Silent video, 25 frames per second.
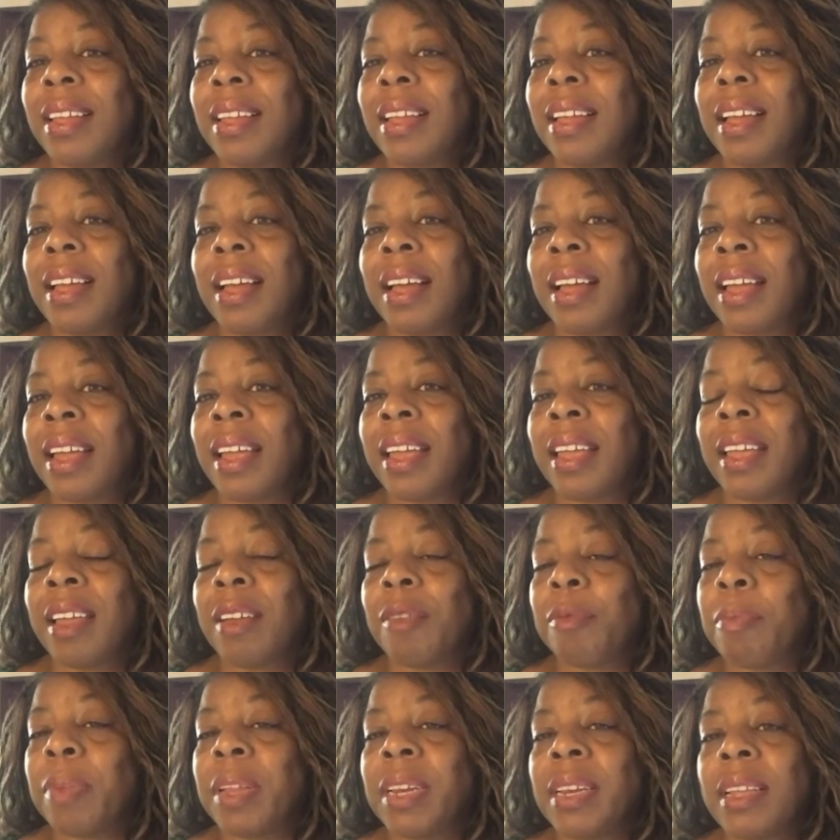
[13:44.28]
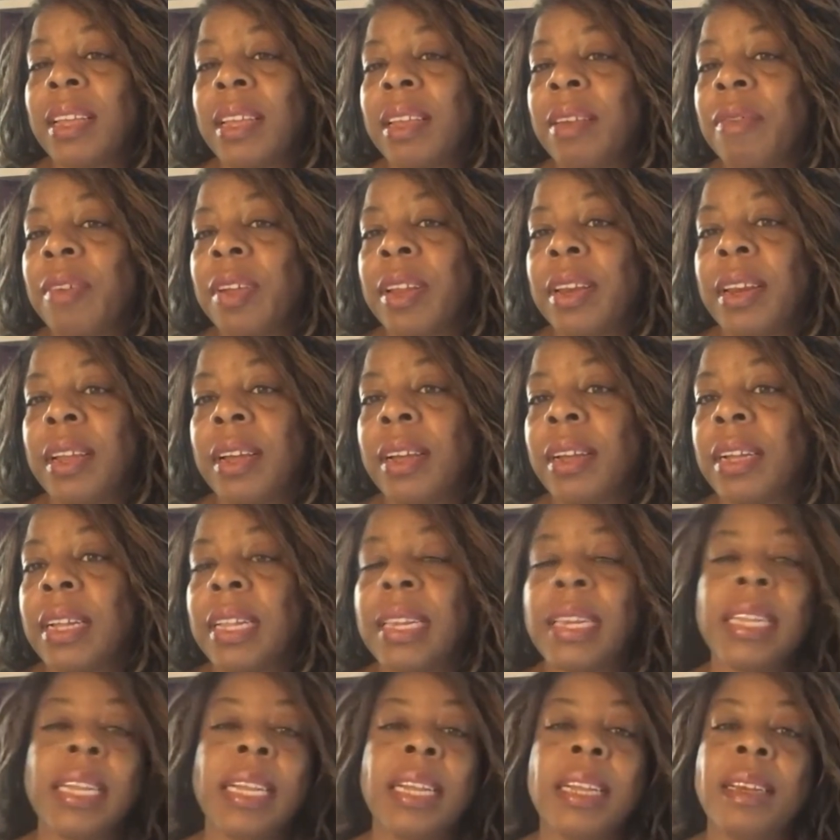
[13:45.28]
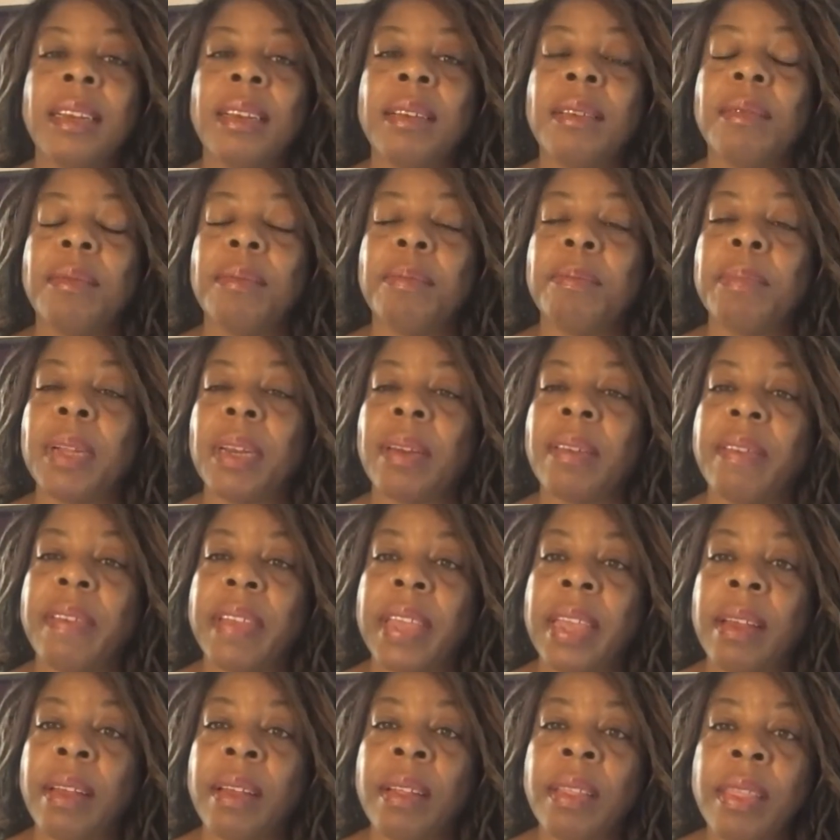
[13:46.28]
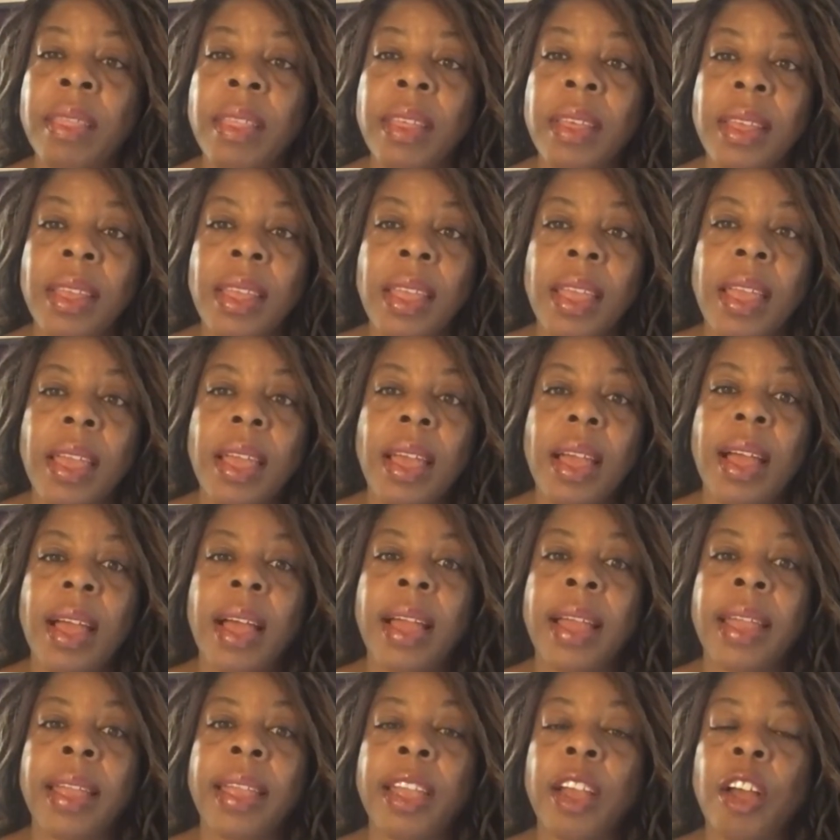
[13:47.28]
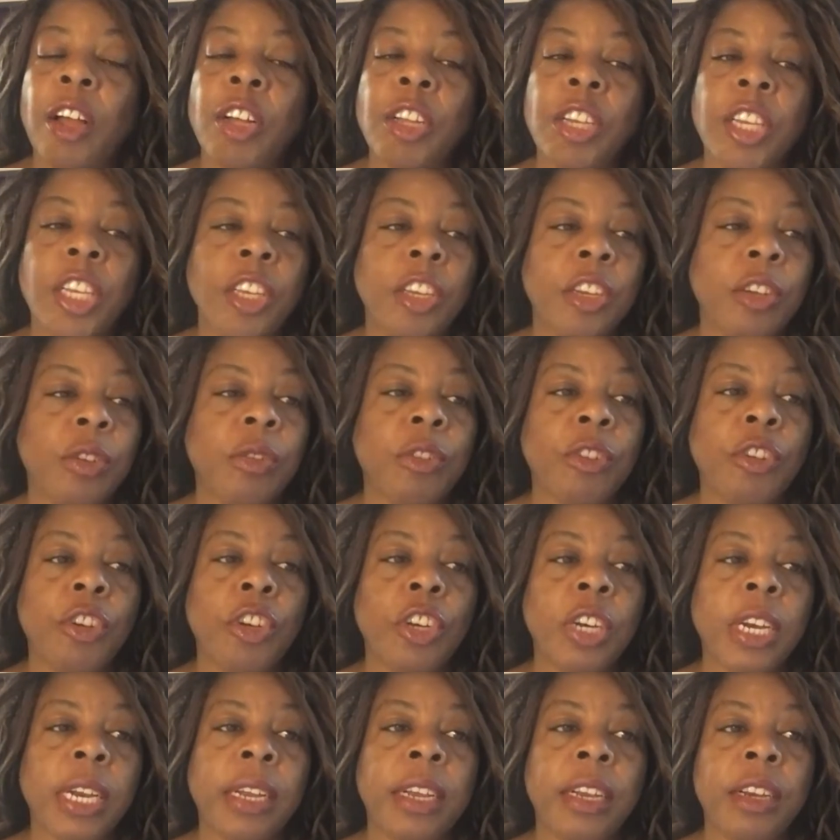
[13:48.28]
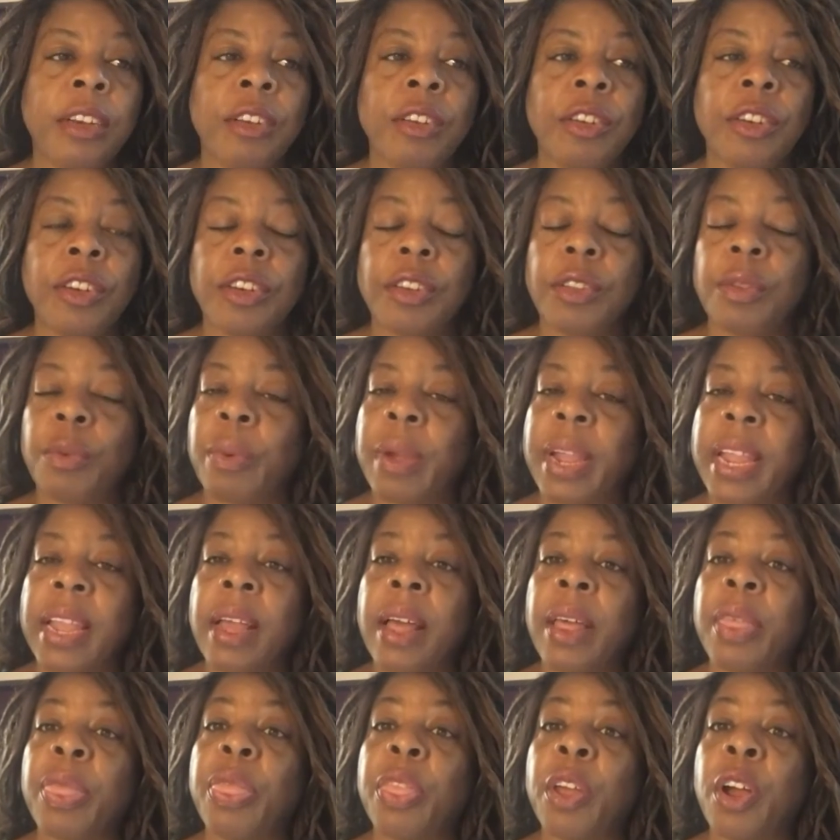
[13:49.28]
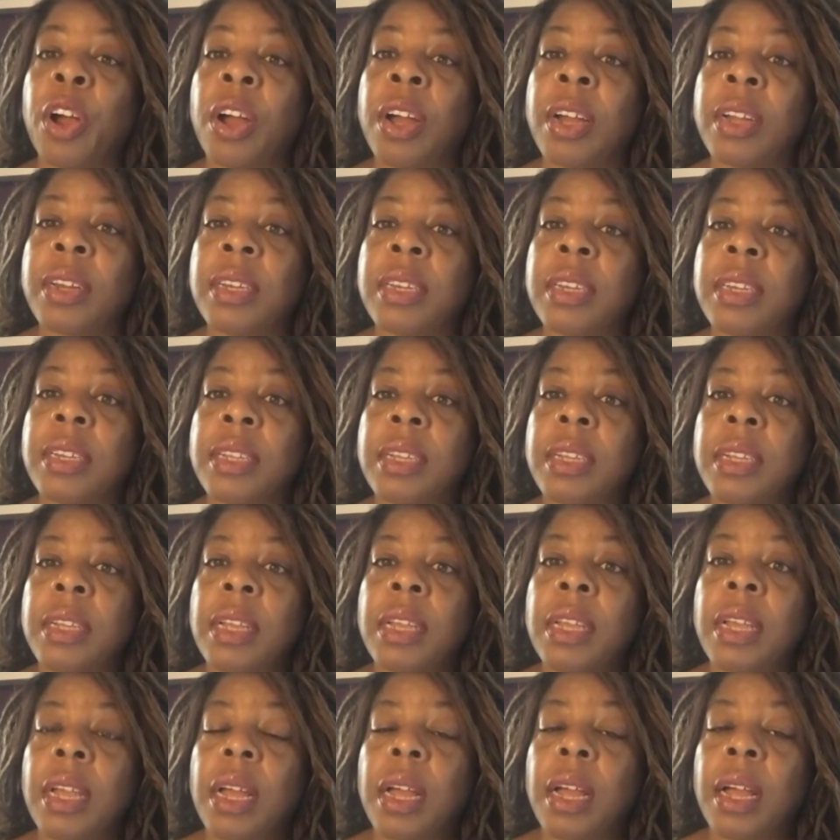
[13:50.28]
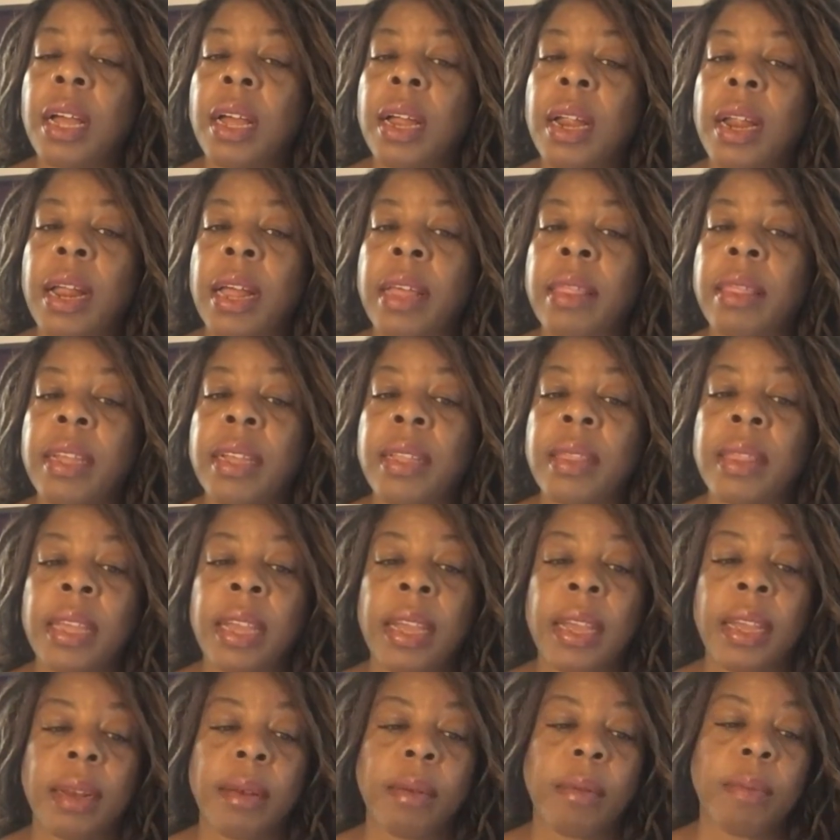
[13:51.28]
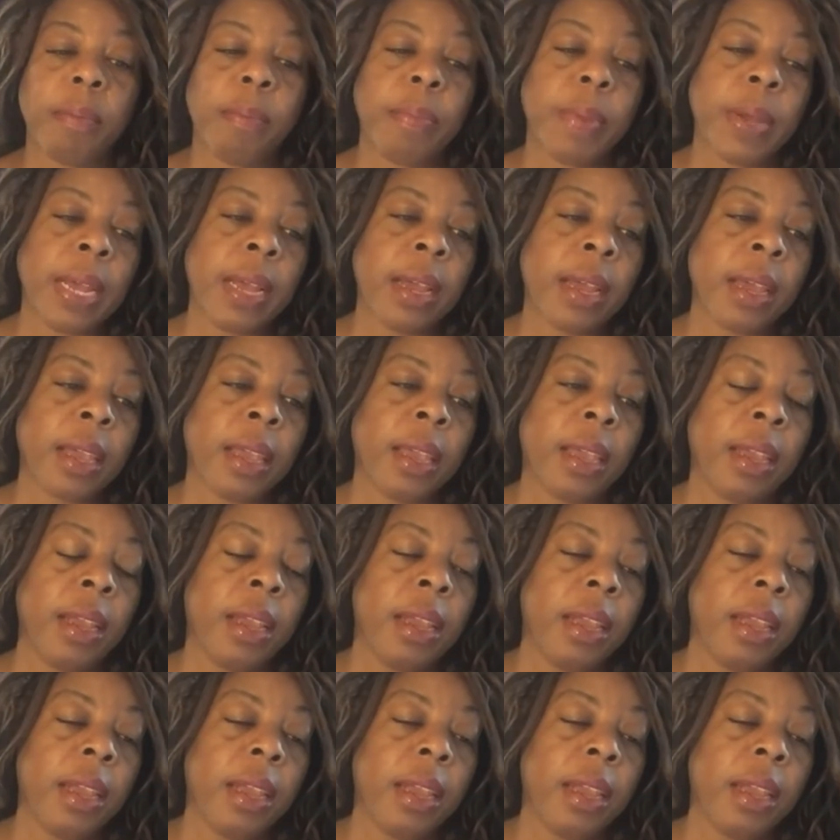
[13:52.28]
I have been given a clean bill of health. I also changed the way I thought. I think that by